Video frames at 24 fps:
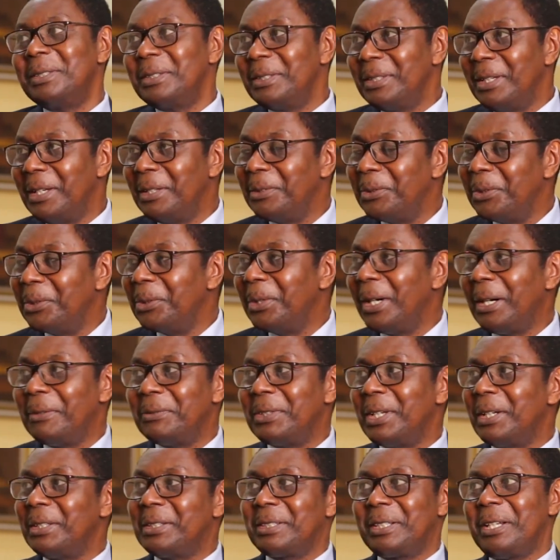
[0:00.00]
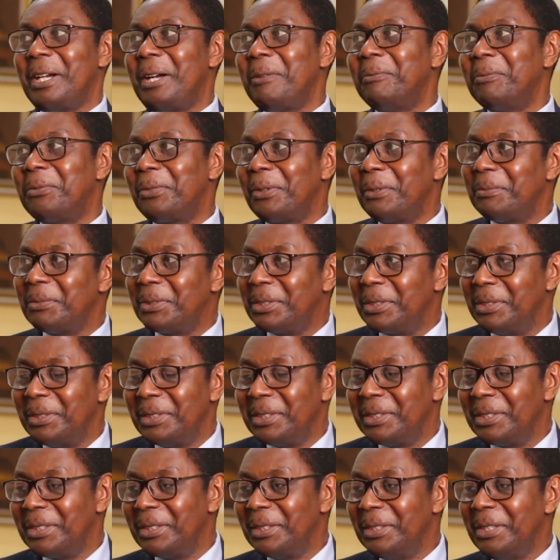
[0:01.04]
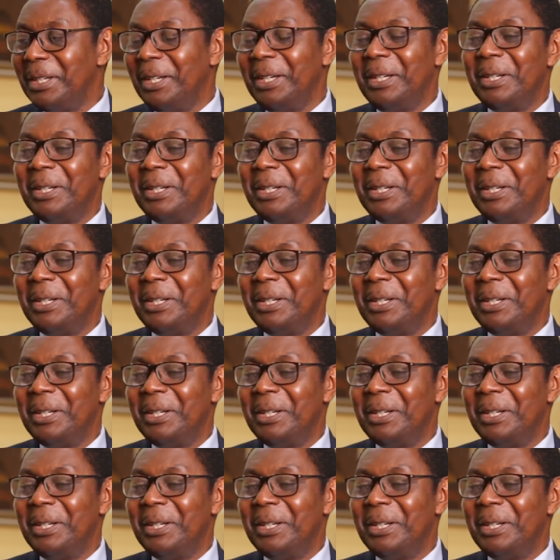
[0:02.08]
And you have just come from Trinity.